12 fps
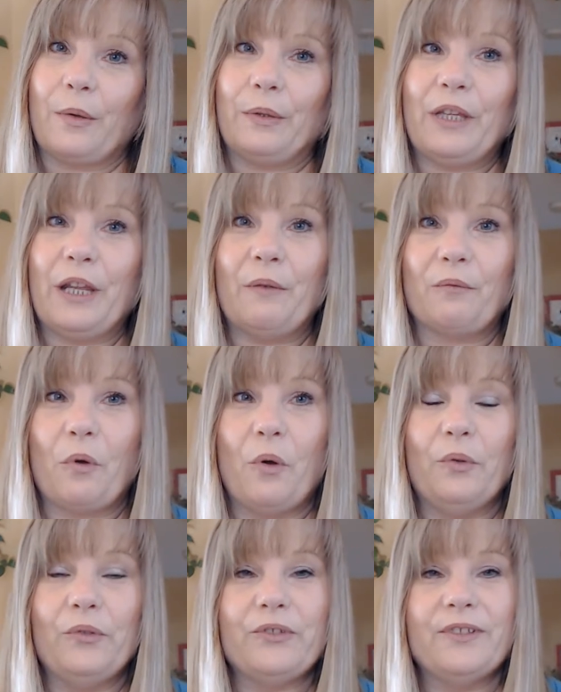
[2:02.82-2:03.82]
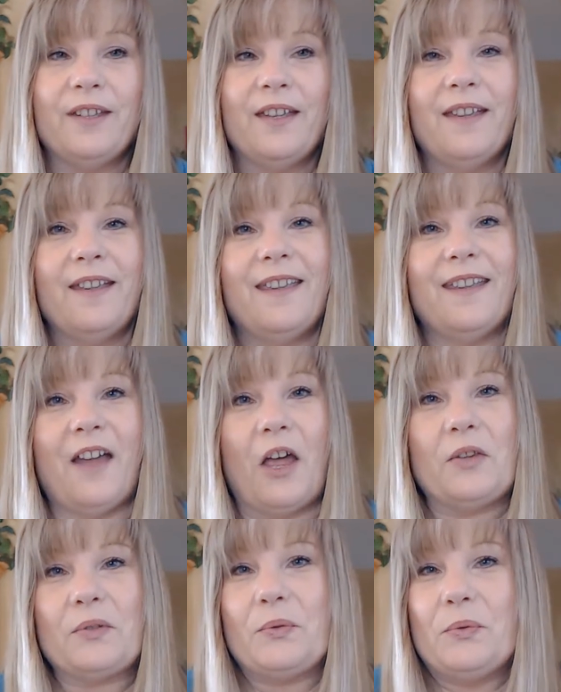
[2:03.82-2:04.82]
the leading roles in
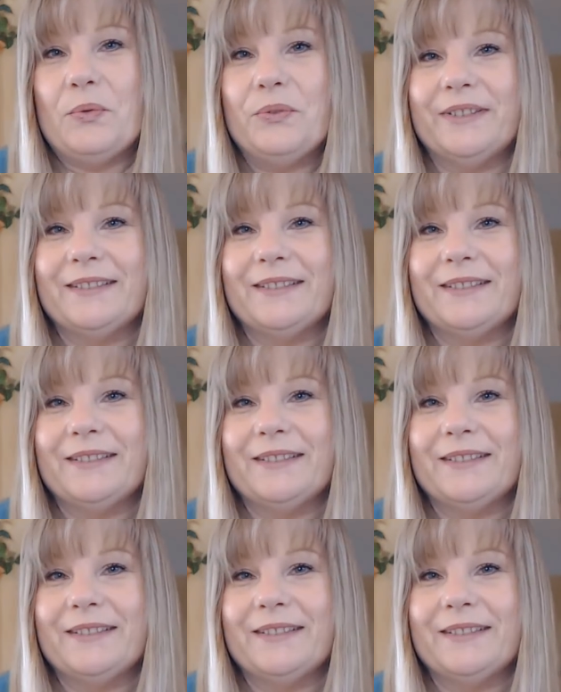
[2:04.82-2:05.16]
high school,